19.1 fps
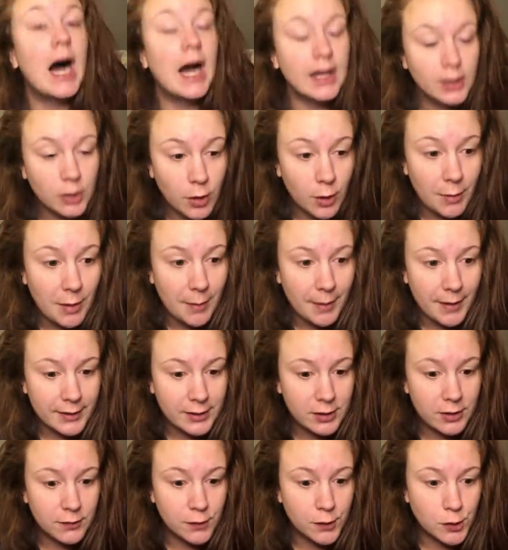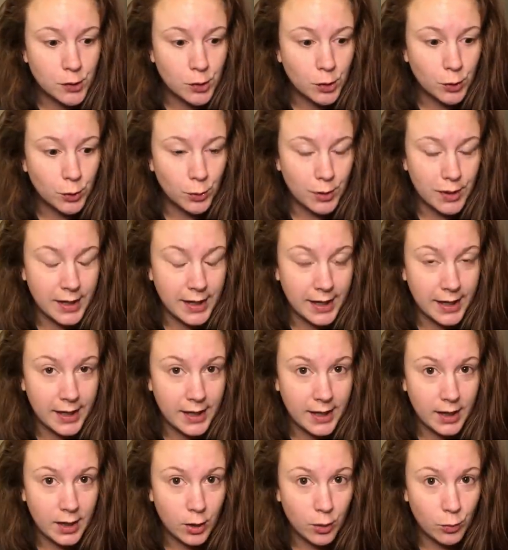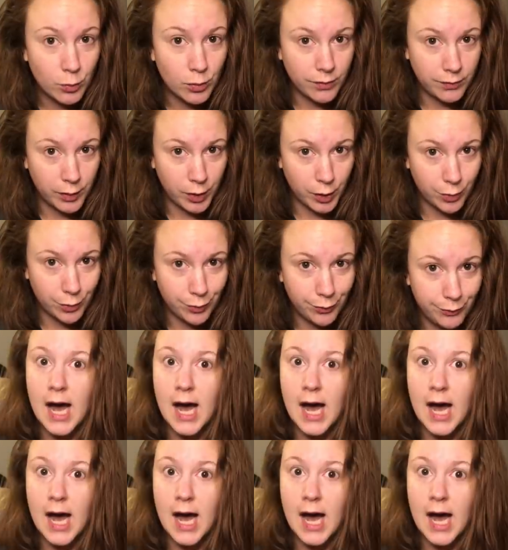I know my Back to the Future 3 review,